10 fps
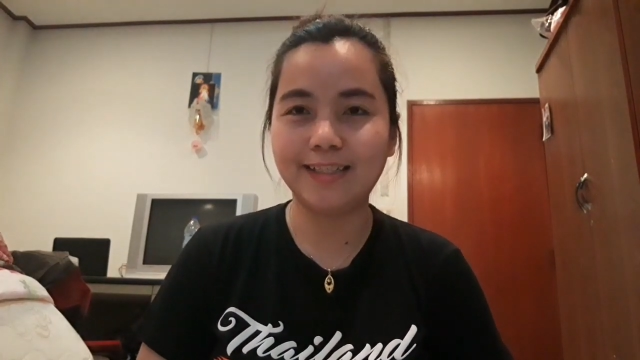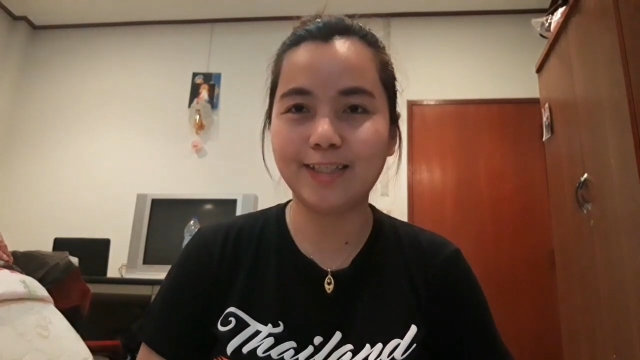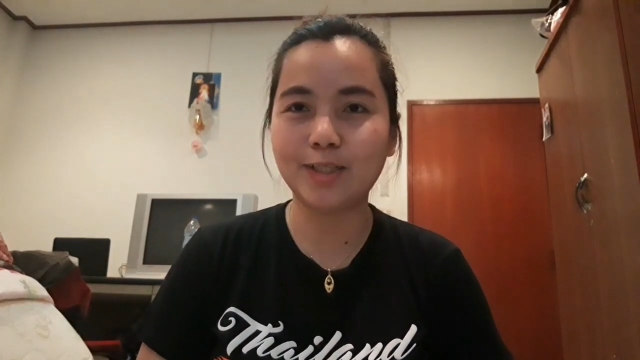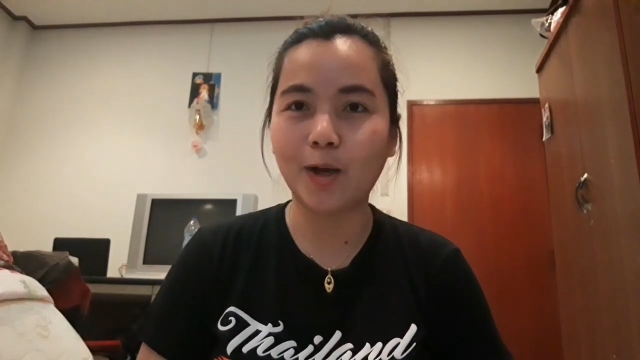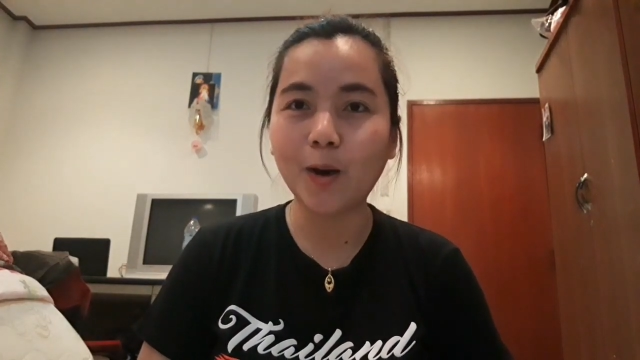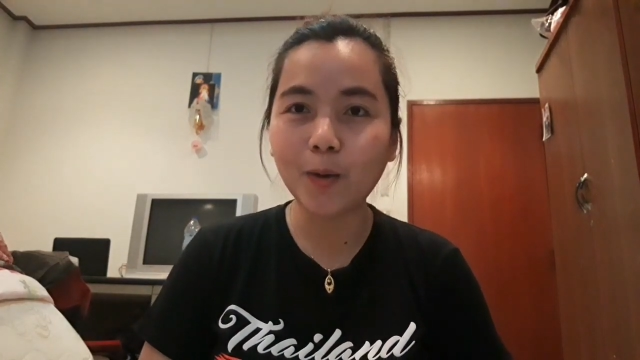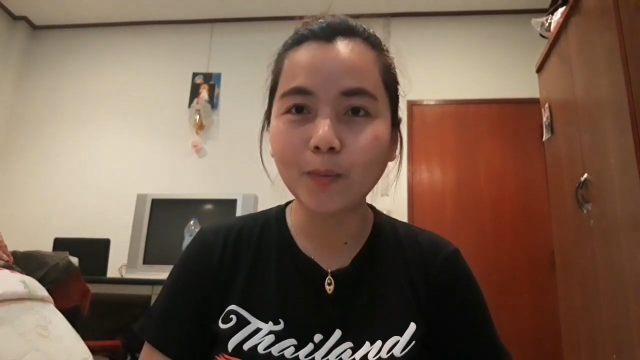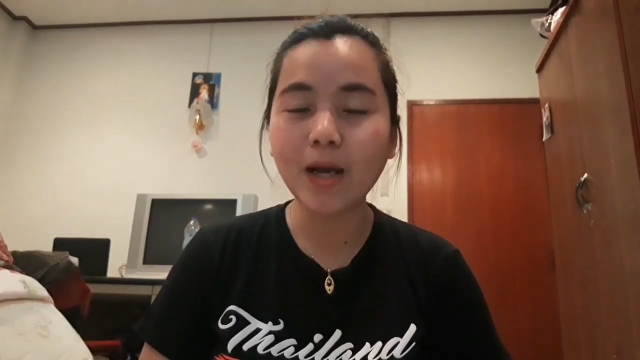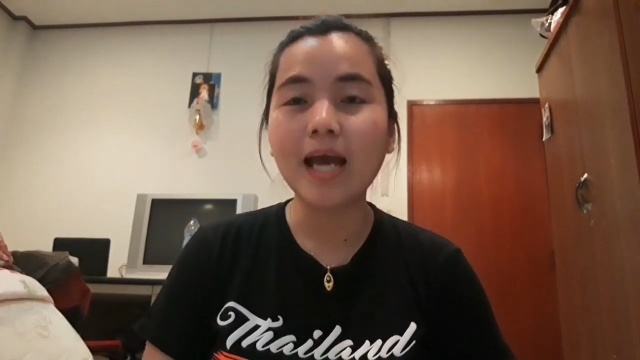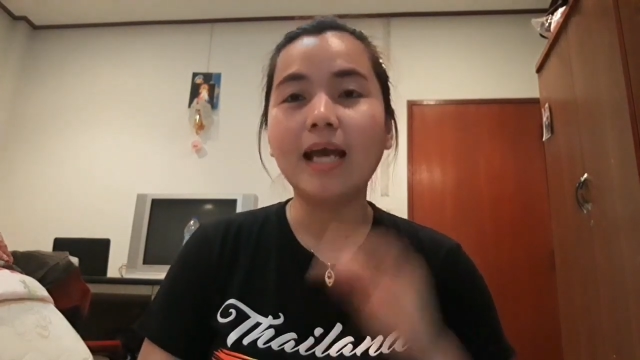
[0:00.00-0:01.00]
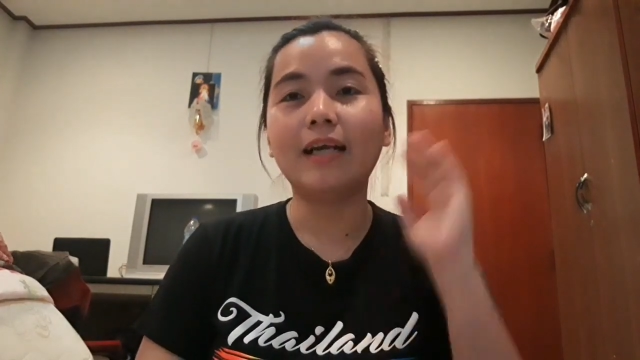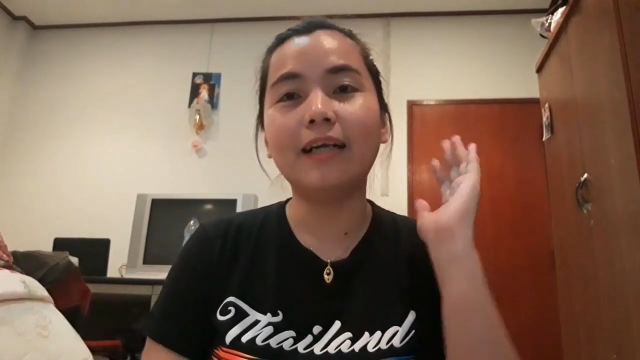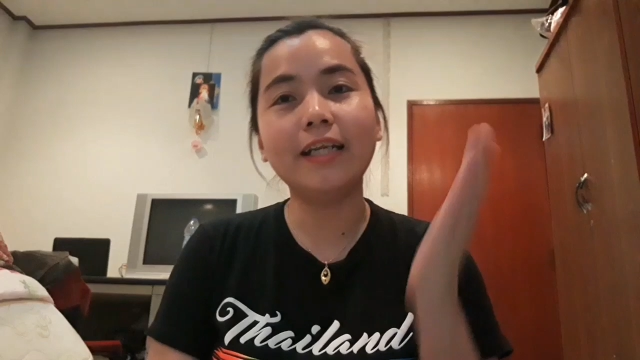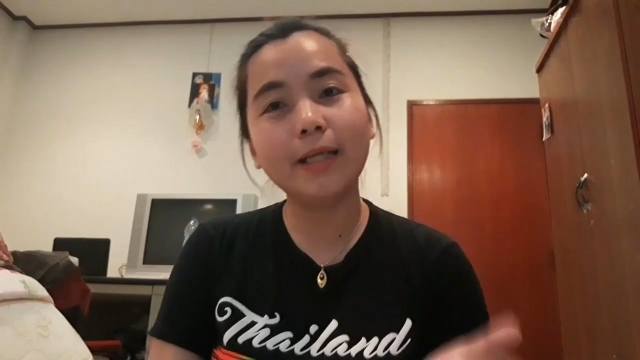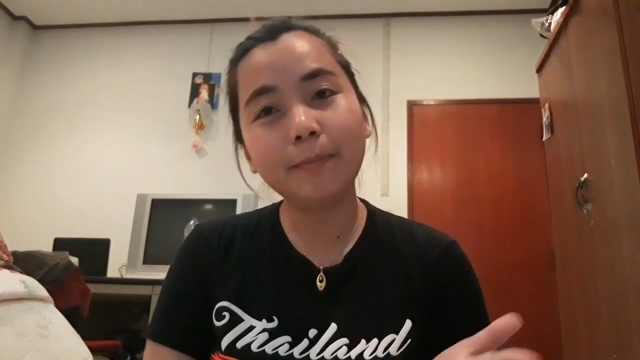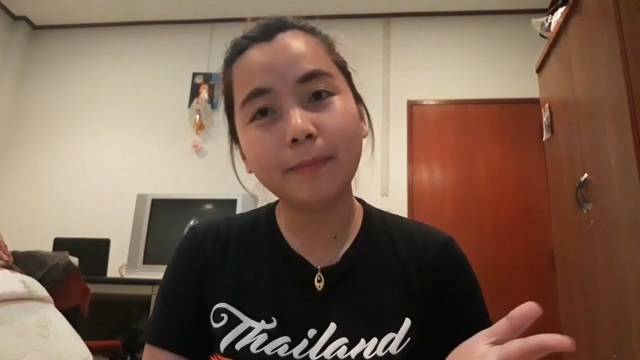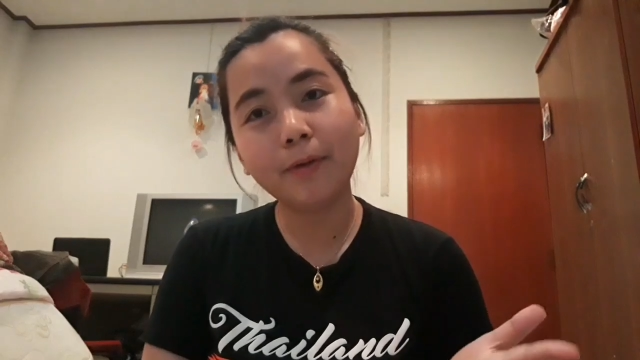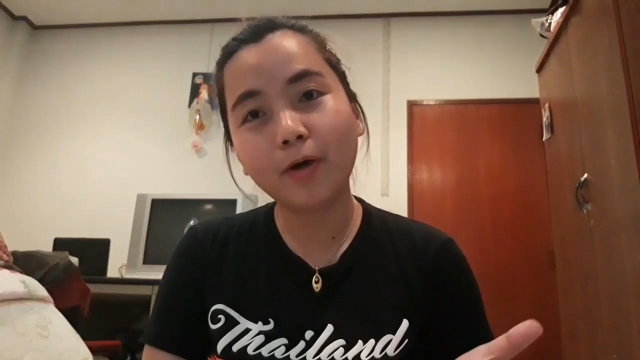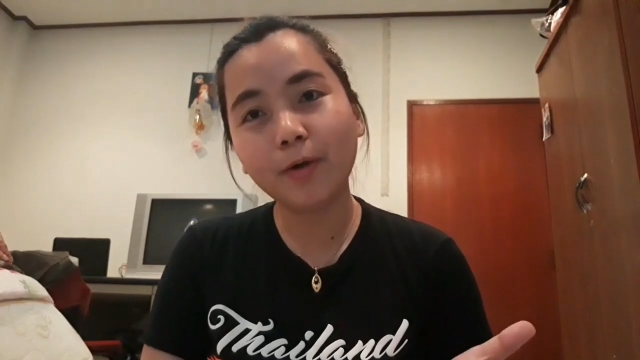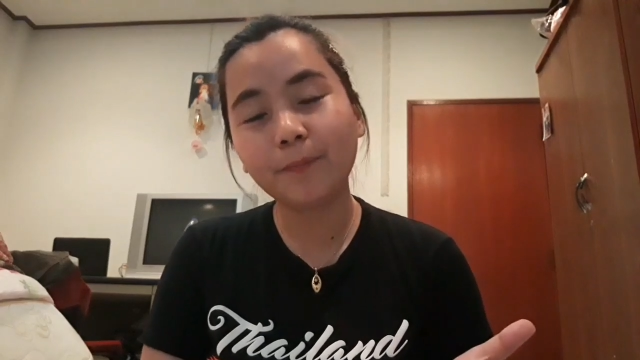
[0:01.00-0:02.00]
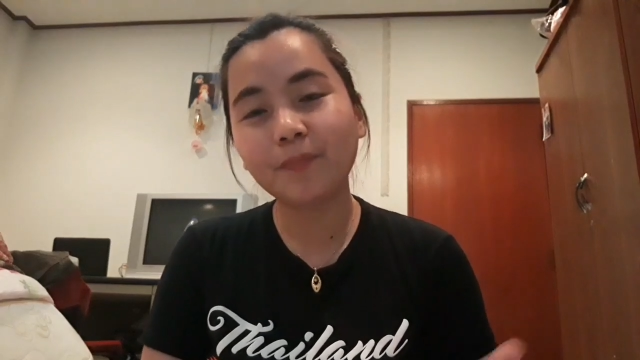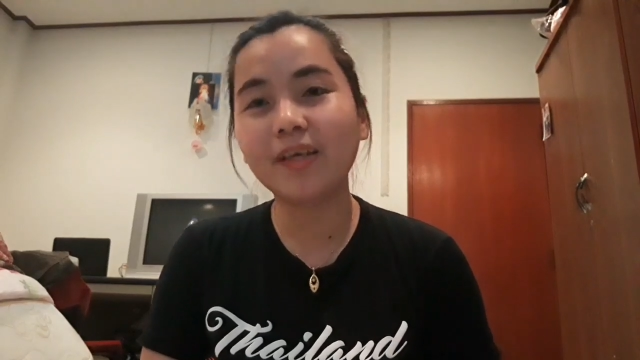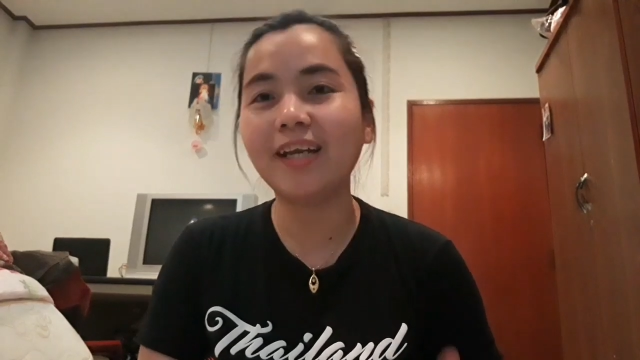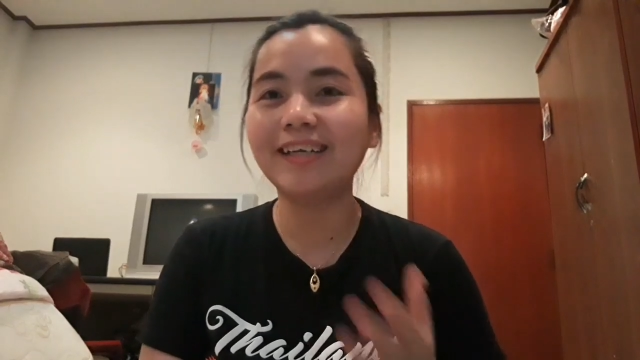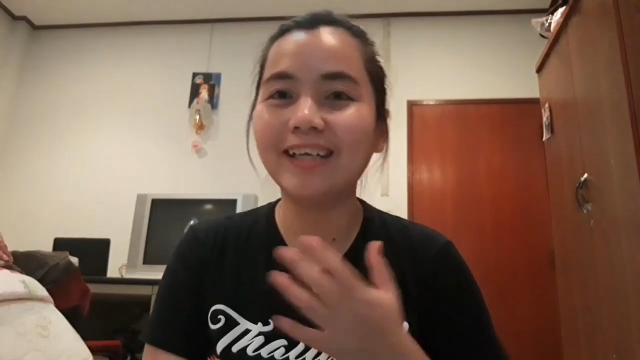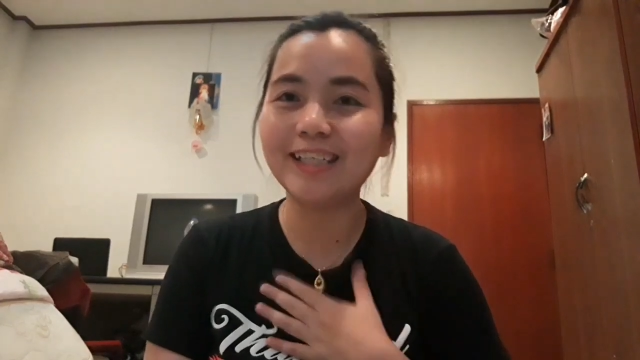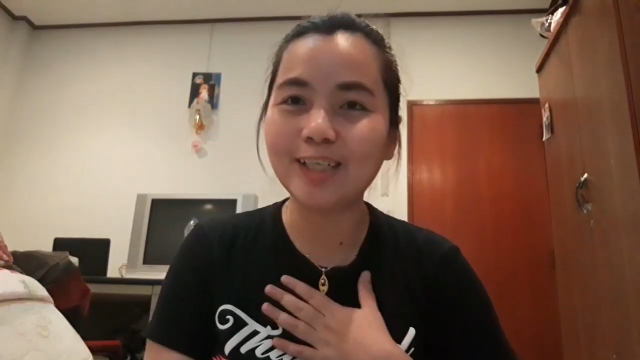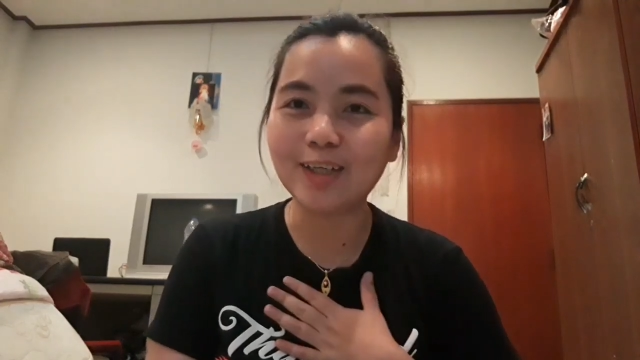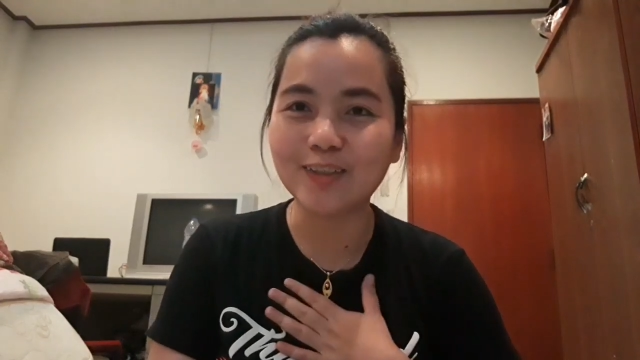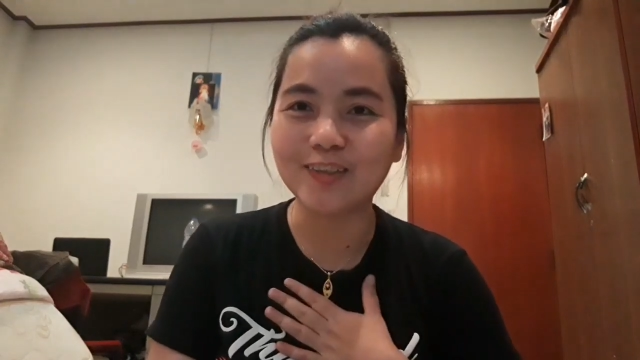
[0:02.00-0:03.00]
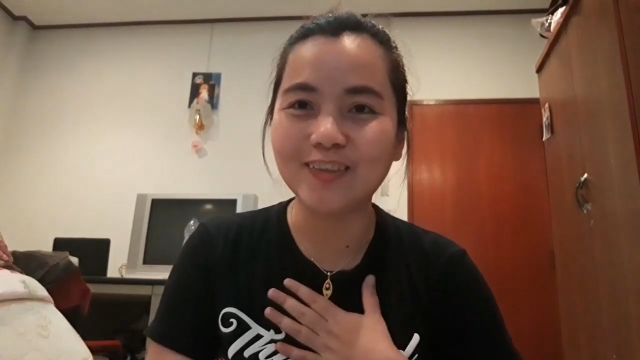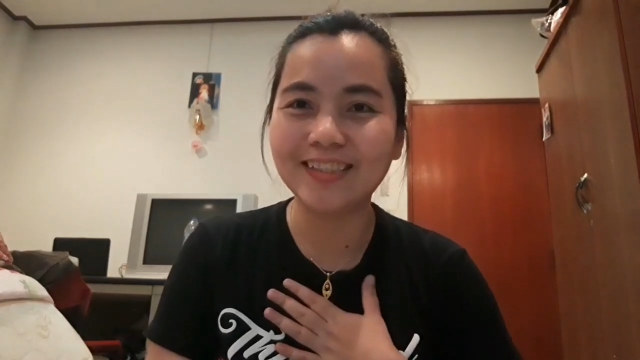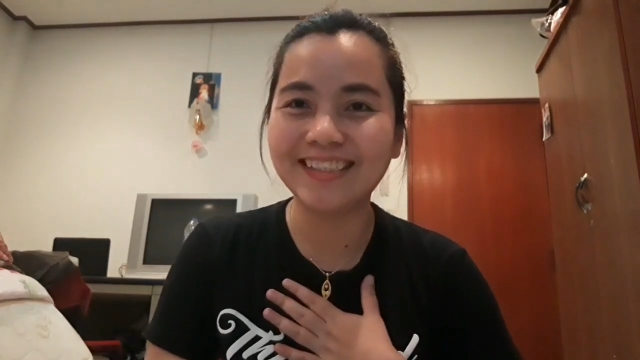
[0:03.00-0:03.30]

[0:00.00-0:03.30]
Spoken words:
So, ready na ba mo? Eh, ready na ko.